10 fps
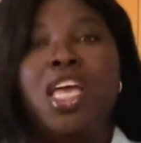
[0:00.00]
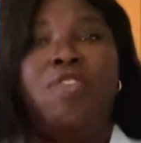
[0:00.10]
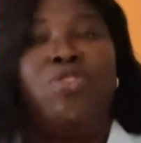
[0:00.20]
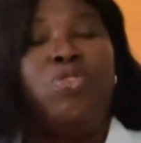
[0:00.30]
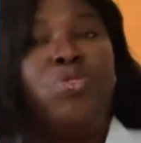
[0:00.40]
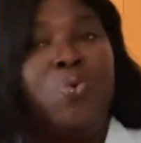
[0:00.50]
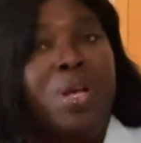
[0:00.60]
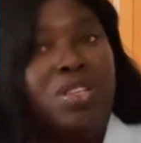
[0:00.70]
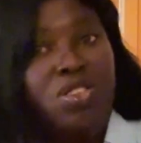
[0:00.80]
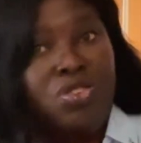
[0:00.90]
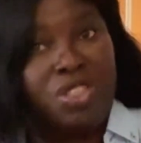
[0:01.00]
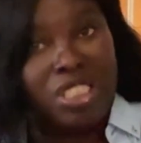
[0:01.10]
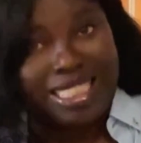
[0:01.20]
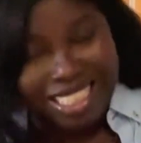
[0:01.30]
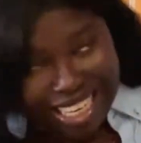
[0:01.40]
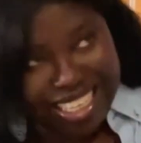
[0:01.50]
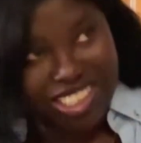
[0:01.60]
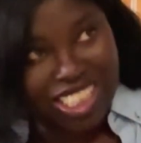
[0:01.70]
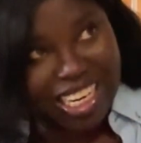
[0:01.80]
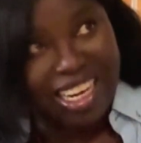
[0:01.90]
if you do it
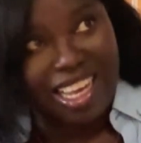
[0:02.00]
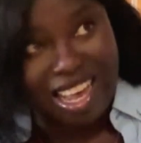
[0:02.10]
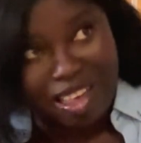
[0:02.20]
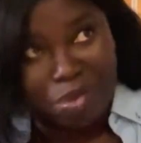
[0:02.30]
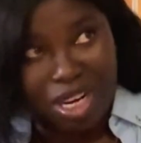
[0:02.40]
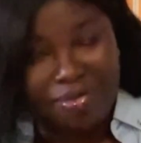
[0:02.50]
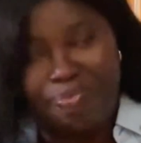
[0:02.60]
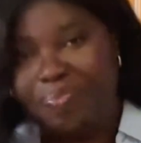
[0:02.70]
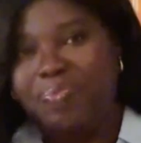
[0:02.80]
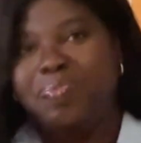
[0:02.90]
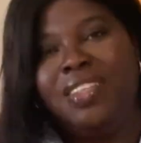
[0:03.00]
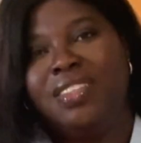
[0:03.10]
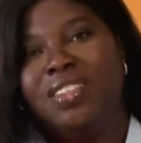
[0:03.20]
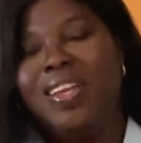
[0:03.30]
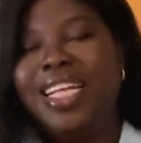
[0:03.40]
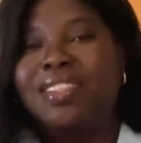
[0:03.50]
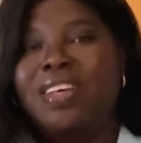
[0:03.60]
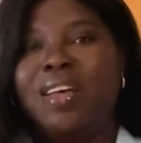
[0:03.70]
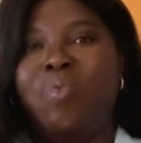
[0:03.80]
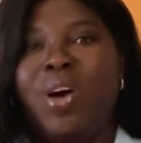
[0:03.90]
strategically, I mean. So let's
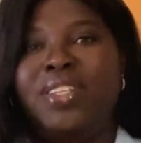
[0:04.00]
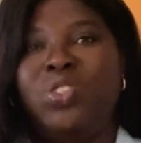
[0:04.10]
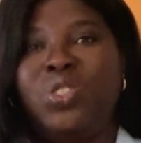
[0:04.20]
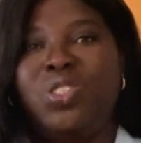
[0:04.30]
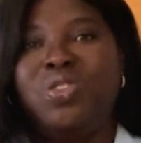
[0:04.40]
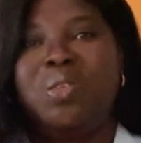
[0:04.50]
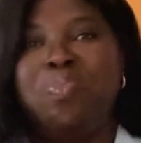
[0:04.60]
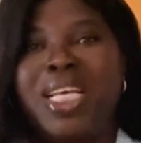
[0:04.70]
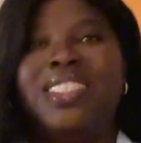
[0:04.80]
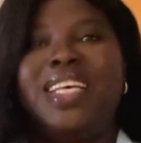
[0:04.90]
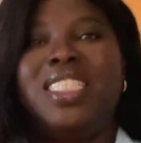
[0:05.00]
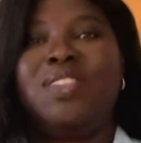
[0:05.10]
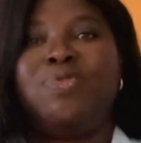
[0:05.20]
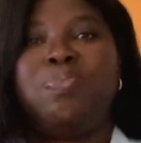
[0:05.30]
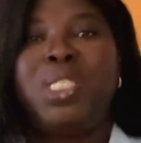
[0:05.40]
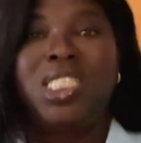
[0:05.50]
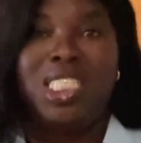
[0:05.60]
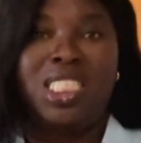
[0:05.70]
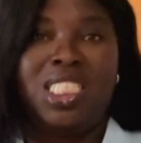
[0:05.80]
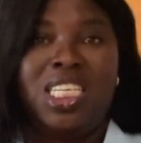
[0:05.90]
look at why tutoring makes sense for
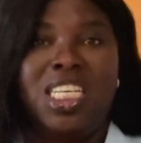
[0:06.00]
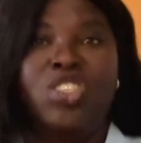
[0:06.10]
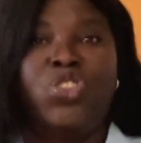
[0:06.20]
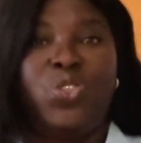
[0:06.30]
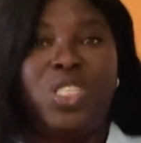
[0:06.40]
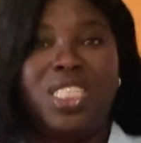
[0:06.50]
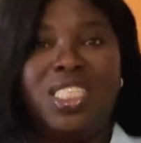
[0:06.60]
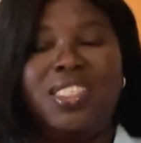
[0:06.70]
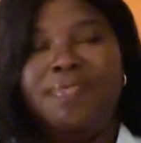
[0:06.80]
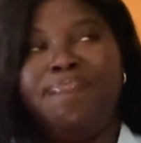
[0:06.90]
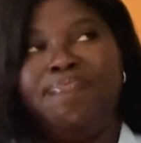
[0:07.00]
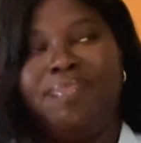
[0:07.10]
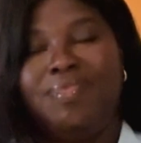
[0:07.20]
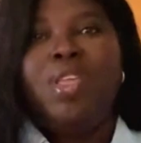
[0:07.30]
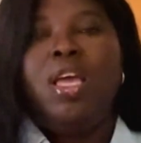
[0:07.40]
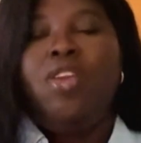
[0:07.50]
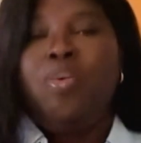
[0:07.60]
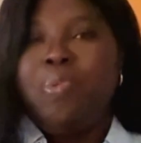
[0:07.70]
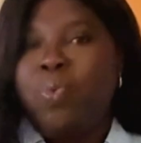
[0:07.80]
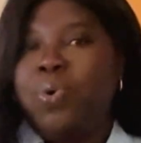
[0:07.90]
PGCE students.
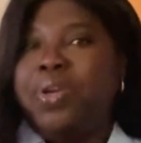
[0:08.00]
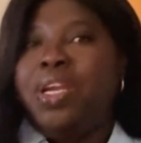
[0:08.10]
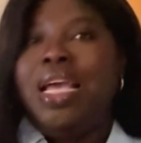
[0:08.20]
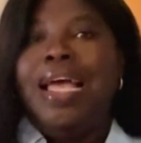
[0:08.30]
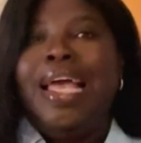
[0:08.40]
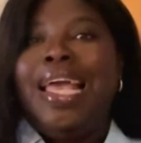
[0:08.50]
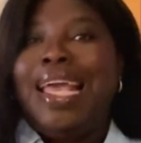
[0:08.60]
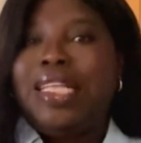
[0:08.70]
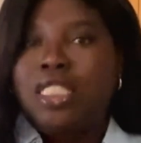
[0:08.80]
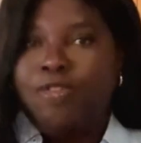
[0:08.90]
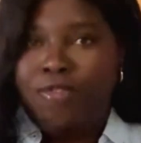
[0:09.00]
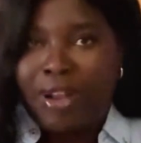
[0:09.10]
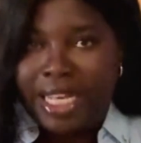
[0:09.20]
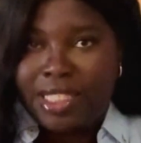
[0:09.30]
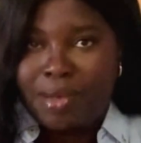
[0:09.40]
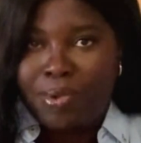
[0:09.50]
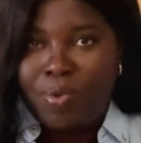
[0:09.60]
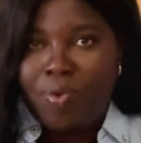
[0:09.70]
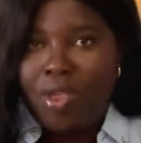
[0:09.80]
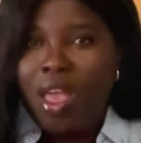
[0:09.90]
Number one, it's flexible.